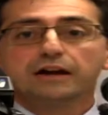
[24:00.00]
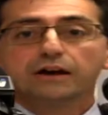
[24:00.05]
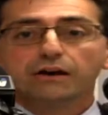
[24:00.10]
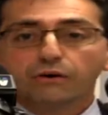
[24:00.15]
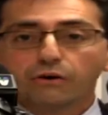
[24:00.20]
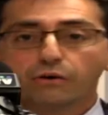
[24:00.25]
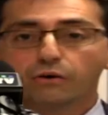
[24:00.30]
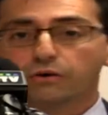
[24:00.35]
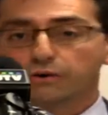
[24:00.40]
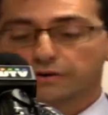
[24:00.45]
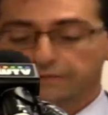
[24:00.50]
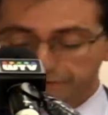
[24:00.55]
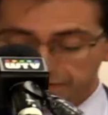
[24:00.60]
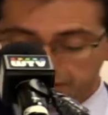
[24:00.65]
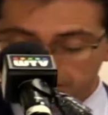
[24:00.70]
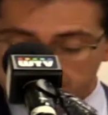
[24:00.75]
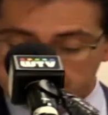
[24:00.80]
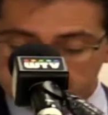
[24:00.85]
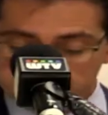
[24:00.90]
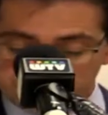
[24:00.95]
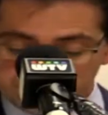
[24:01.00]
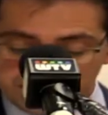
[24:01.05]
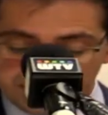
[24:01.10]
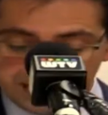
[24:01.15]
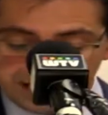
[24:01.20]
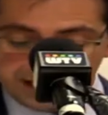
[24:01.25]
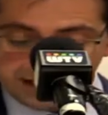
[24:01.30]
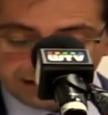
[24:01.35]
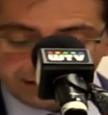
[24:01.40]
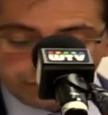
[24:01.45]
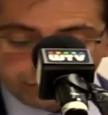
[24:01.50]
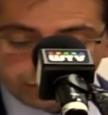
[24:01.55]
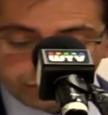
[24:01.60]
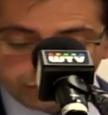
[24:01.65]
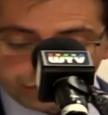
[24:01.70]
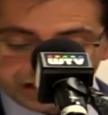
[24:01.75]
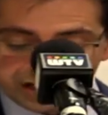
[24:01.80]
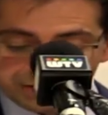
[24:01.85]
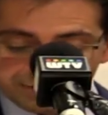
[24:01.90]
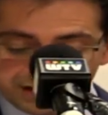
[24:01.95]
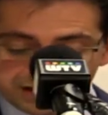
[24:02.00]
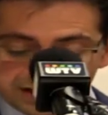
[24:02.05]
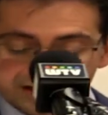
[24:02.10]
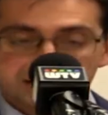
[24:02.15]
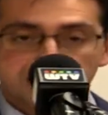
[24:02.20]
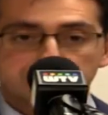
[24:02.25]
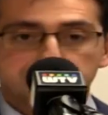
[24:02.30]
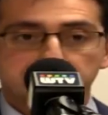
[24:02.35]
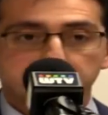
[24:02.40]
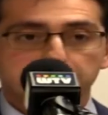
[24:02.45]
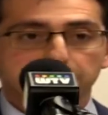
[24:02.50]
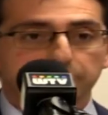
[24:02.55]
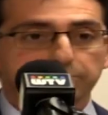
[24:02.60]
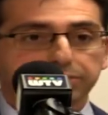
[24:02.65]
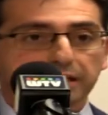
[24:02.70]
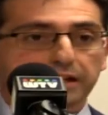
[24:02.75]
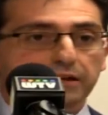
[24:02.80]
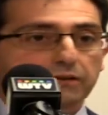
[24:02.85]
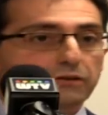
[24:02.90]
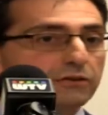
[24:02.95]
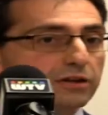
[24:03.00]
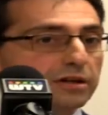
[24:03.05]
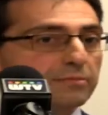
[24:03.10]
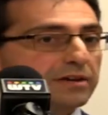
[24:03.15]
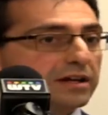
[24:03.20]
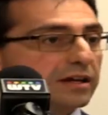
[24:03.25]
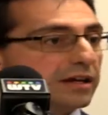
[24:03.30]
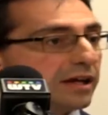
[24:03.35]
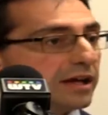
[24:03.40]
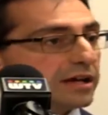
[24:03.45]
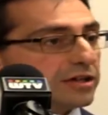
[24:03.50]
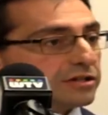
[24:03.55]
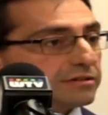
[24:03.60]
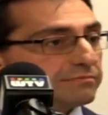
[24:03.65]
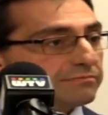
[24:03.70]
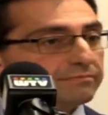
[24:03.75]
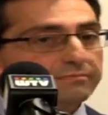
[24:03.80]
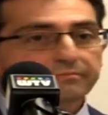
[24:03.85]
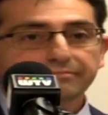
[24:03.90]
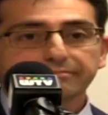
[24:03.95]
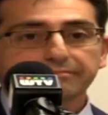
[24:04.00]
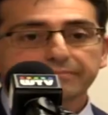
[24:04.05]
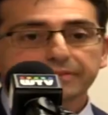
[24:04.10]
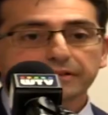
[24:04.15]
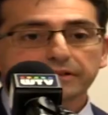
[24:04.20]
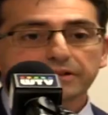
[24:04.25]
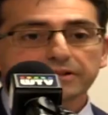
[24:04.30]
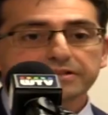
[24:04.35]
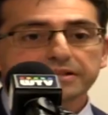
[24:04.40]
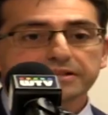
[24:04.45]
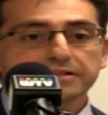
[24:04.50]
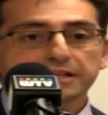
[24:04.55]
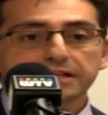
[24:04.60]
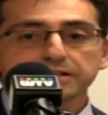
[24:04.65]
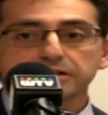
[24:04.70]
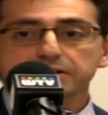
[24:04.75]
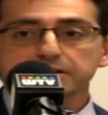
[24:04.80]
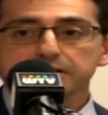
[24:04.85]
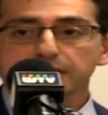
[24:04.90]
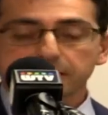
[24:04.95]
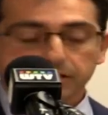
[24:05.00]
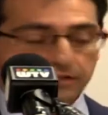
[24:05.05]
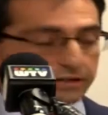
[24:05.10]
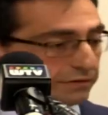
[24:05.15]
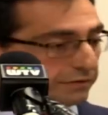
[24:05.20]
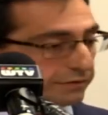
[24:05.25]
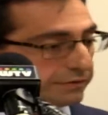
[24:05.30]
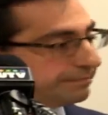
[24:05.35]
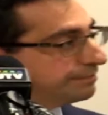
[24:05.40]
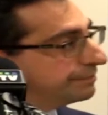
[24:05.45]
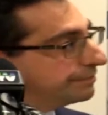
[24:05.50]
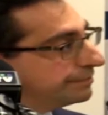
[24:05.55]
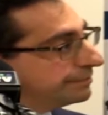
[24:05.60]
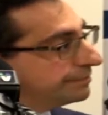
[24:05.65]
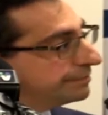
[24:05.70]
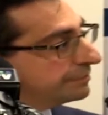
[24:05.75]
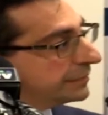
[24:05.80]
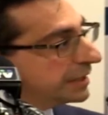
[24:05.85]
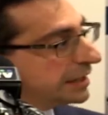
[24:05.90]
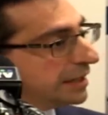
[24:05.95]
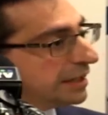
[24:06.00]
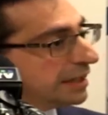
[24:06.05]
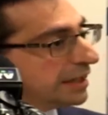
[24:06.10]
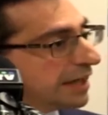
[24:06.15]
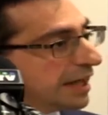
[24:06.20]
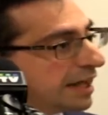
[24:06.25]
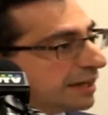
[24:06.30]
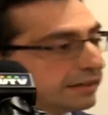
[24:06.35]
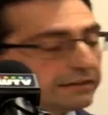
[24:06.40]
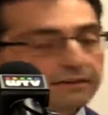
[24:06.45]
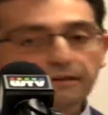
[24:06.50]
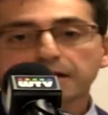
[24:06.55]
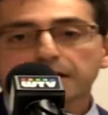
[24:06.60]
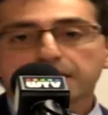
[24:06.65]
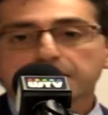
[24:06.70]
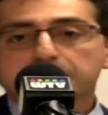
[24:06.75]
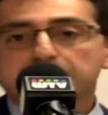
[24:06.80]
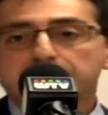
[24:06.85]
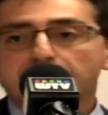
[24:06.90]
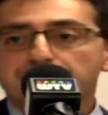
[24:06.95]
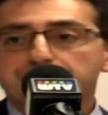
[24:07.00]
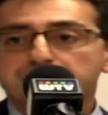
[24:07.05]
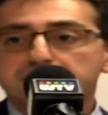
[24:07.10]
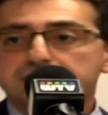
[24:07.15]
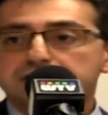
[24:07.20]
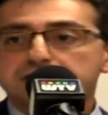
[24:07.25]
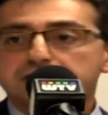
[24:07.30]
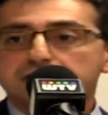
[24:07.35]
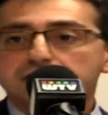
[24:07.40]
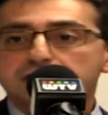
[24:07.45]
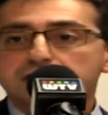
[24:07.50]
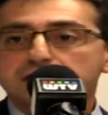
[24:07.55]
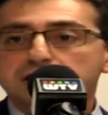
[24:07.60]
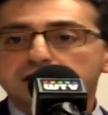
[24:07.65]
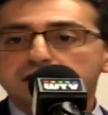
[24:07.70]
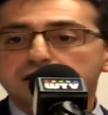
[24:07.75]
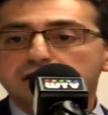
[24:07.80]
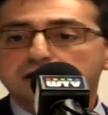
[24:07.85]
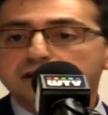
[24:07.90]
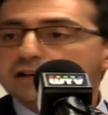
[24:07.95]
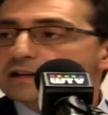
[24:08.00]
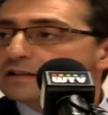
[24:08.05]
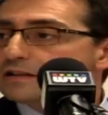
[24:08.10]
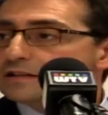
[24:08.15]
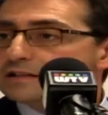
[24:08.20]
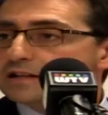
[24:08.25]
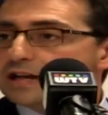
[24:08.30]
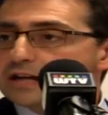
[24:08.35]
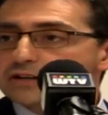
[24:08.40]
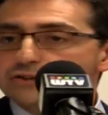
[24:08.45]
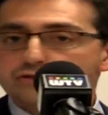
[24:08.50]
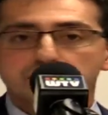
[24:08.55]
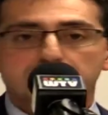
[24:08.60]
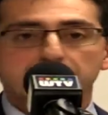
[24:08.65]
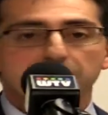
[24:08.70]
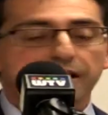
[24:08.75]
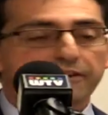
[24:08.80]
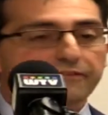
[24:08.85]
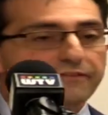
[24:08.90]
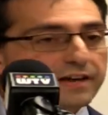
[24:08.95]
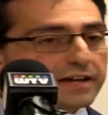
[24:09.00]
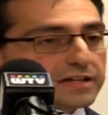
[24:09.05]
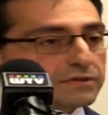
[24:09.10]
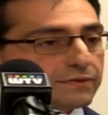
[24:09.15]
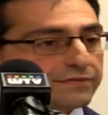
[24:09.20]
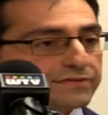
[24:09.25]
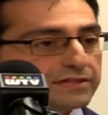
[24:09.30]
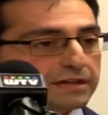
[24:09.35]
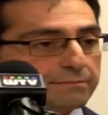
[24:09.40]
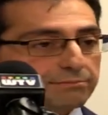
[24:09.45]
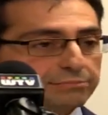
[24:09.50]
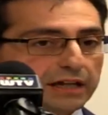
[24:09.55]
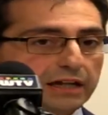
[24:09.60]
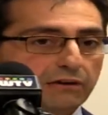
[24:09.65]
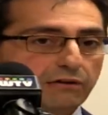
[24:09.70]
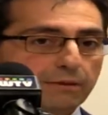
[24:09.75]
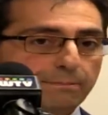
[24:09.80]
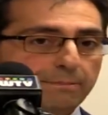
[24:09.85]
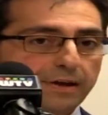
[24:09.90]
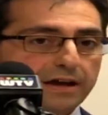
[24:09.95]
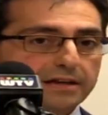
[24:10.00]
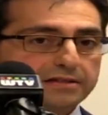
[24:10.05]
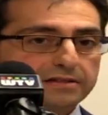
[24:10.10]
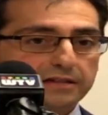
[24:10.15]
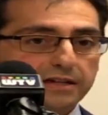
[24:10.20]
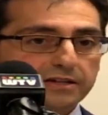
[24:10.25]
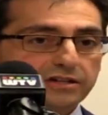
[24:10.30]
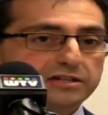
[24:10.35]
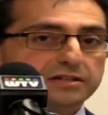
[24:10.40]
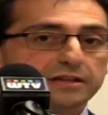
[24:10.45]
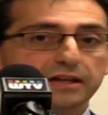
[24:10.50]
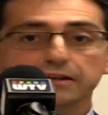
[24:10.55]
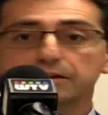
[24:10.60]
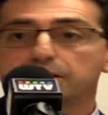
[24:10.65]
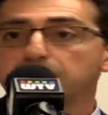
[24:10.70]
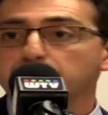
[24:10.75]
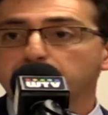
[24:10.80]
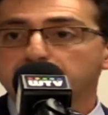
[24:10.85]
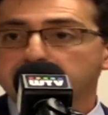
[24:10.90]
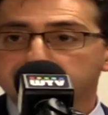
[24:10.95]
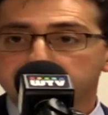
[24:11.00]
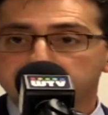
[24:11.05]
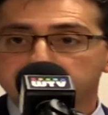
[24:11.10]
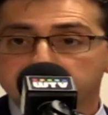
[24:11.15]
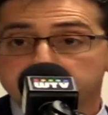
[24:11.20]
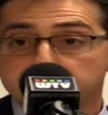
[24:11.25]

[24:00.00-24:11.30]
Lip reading: all of these would also be the subject of political communication, because there's legislation on it. And governments in this country have, as we've seen, plenary powers to legislate on whatever they